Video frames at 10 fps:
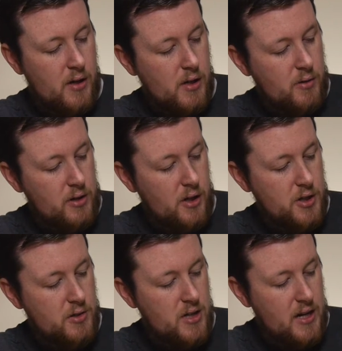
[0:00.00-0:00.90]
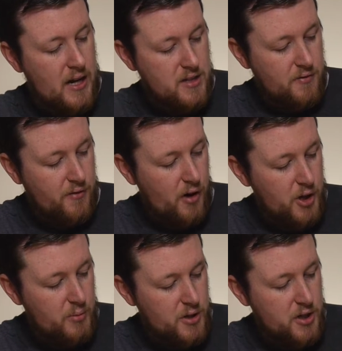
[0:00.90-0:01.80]
You can also see it has a
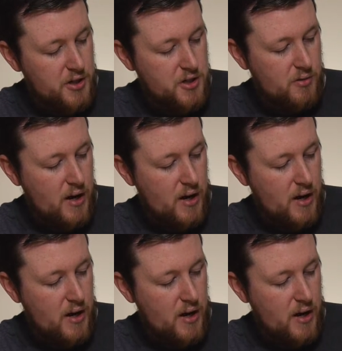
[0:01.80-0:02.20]
volume adjuster